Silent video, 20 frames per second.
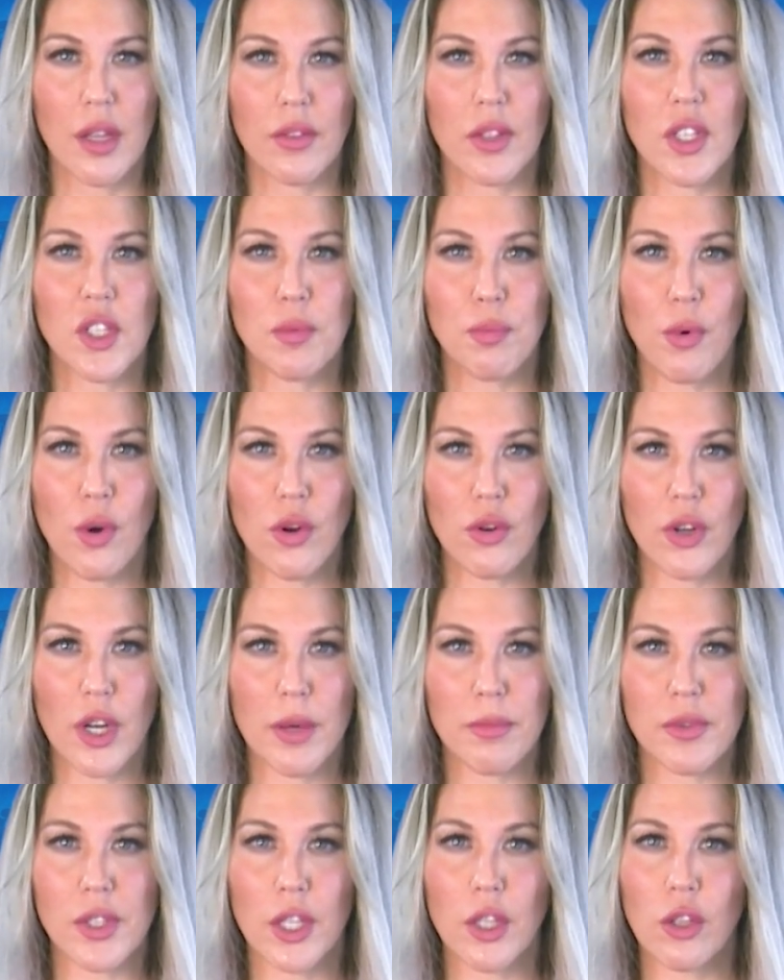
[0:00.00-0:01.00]
These
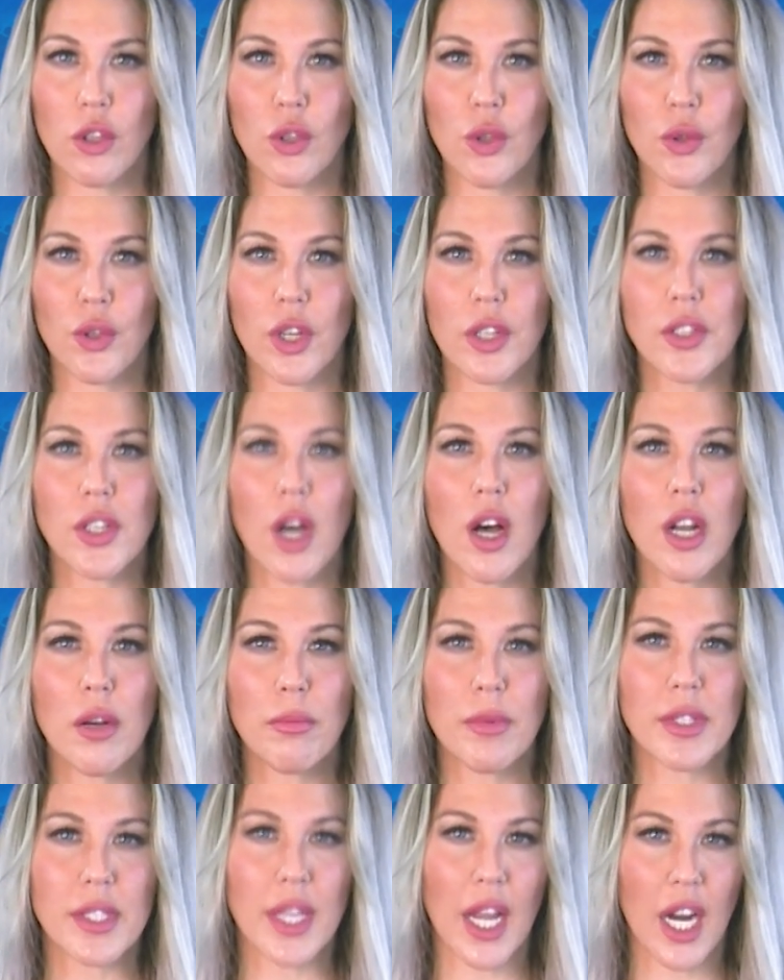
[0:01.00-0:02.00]
programs include
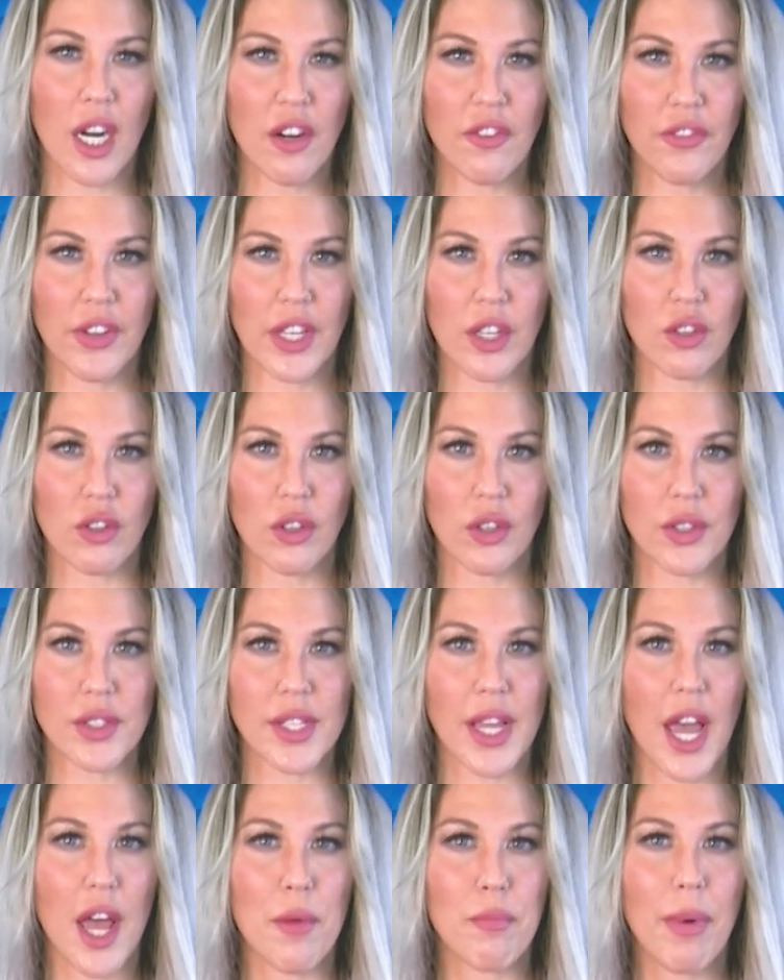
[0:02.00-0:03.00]
autonomous air
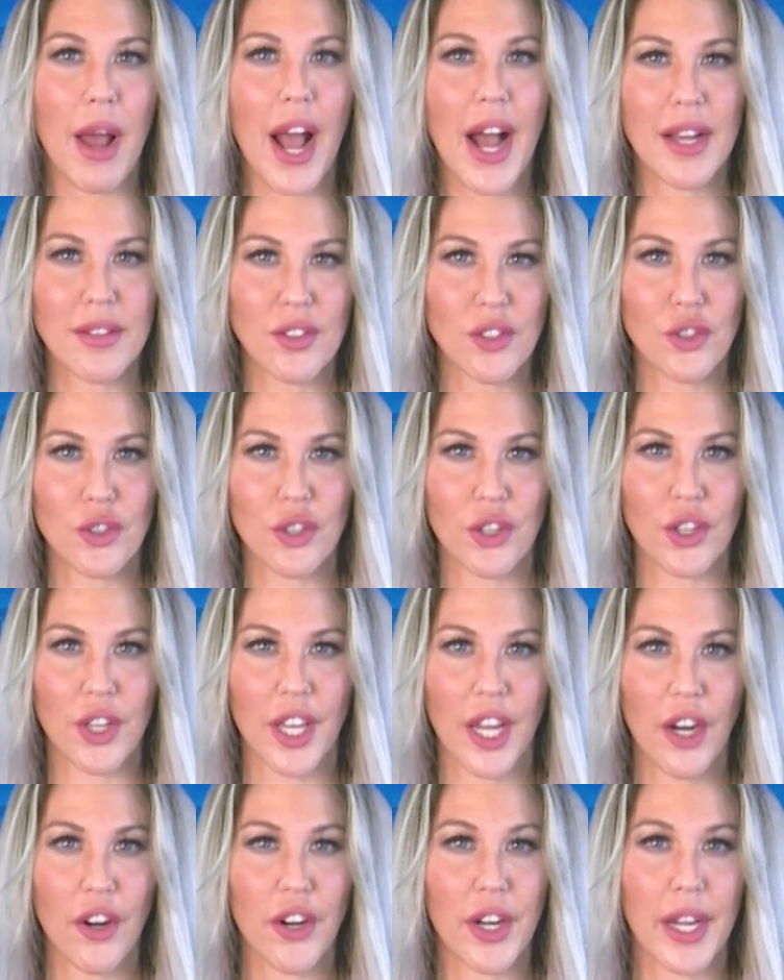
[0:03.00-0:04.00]
vehicles and passenger
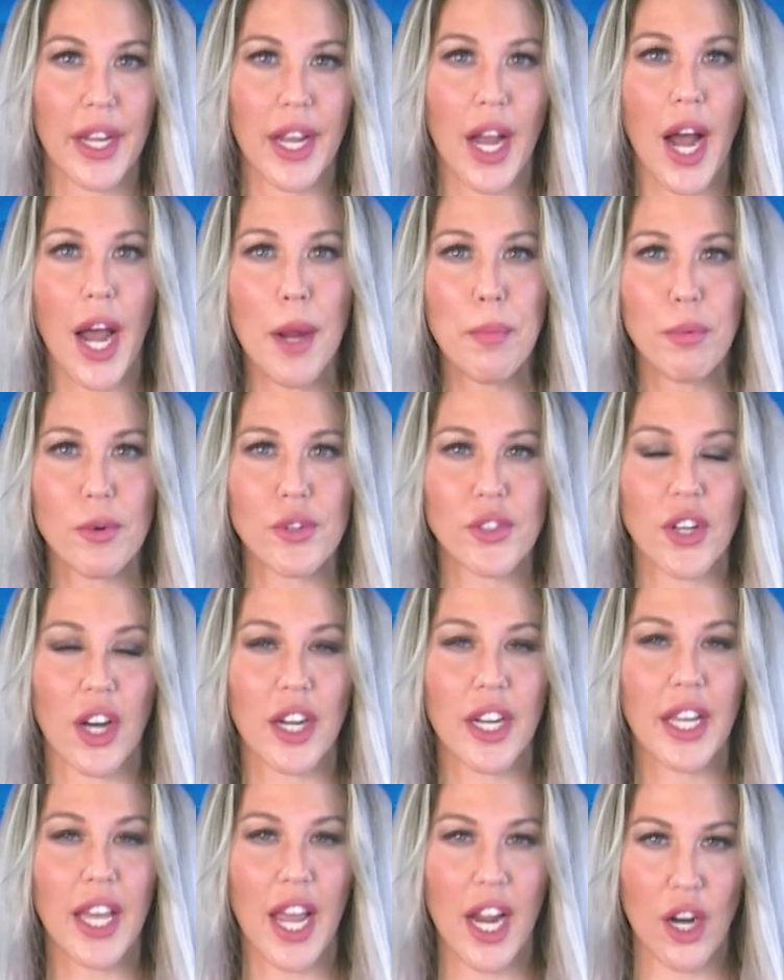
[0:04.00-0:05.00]
carrying
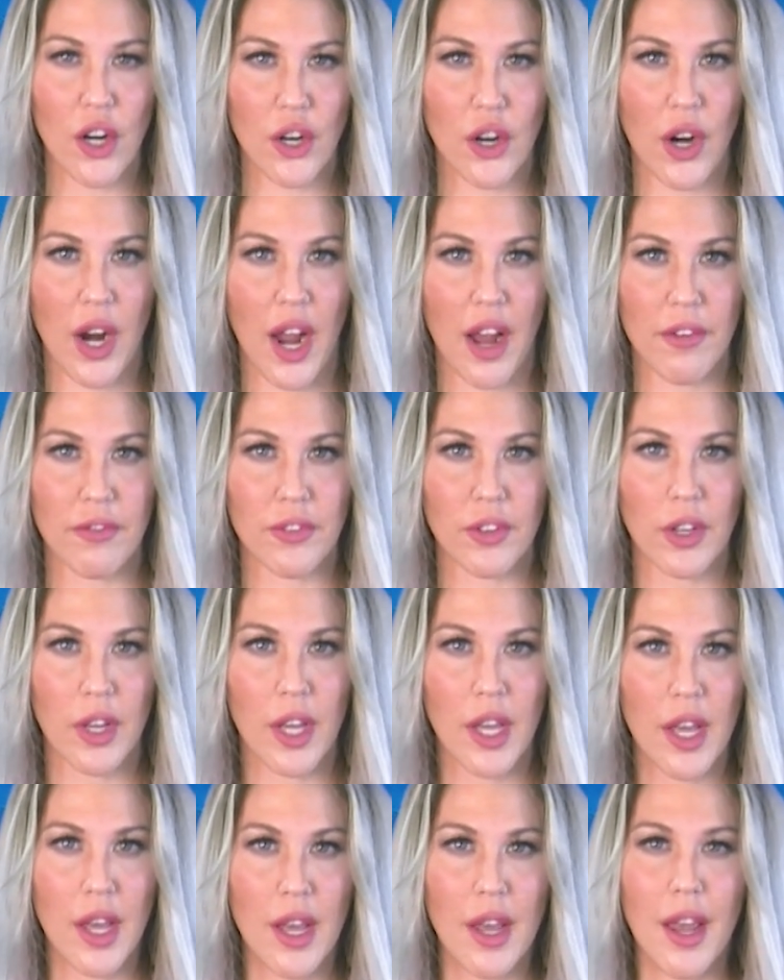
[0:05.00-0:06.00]
hypersonic aircraft.
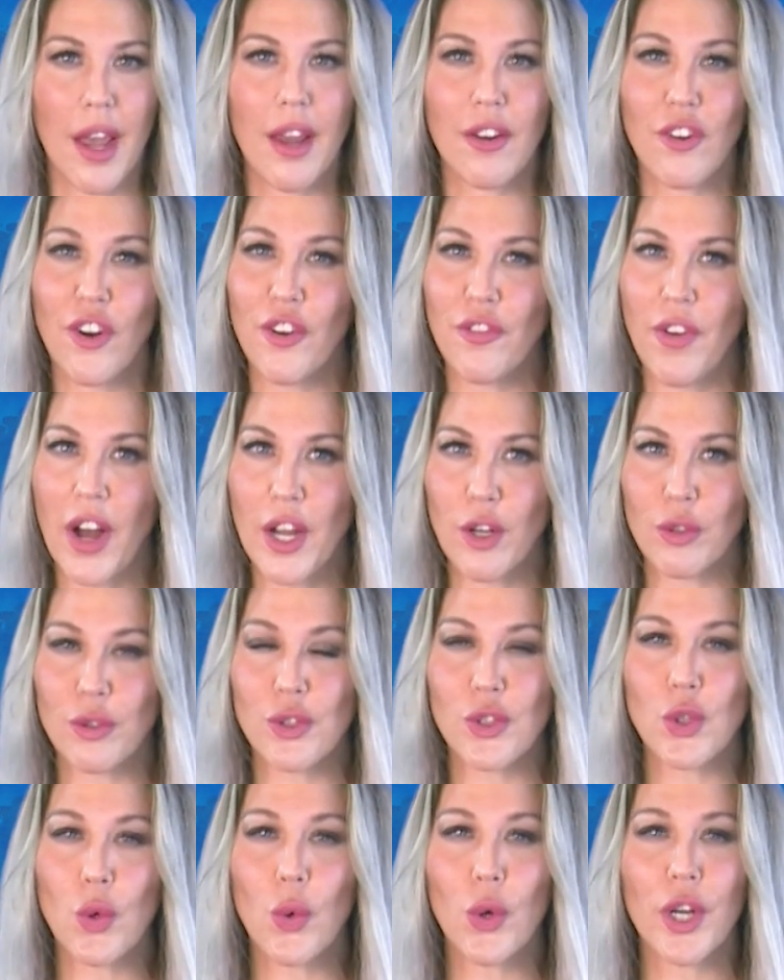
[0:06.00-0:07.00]
And our final
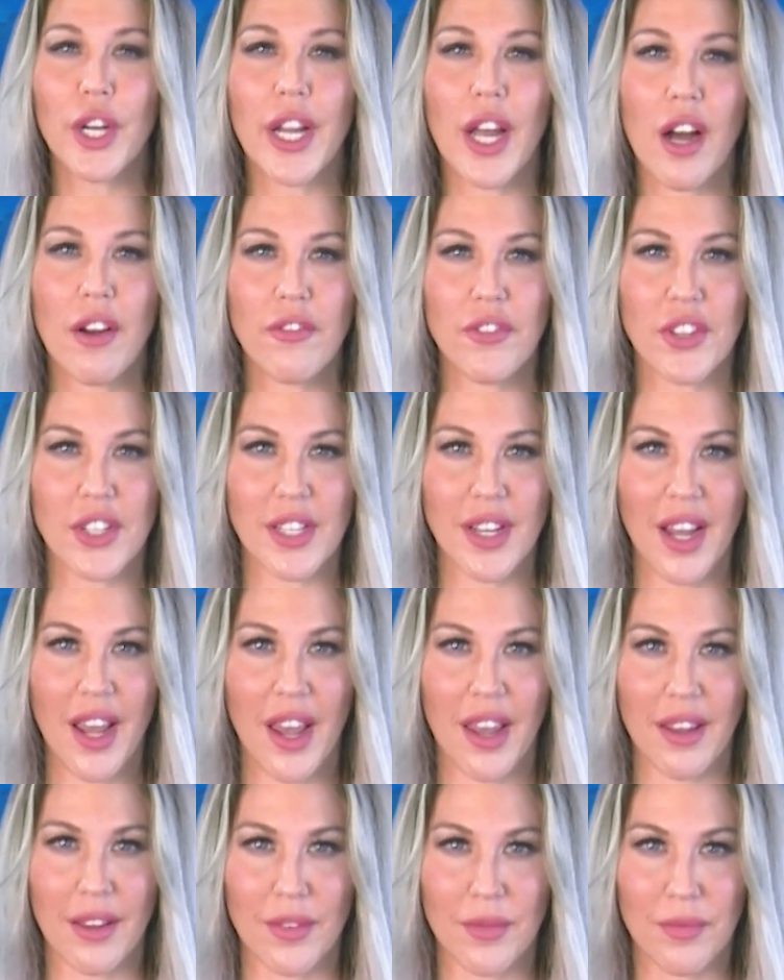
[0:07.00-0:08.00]
story of the
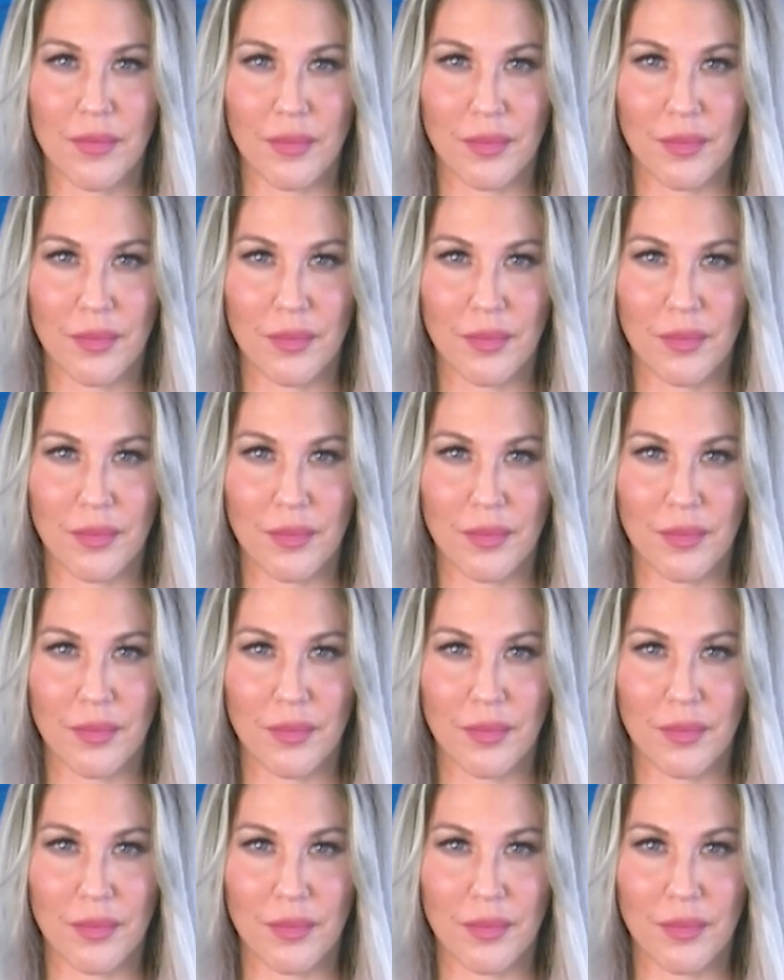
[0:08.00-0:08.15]
day.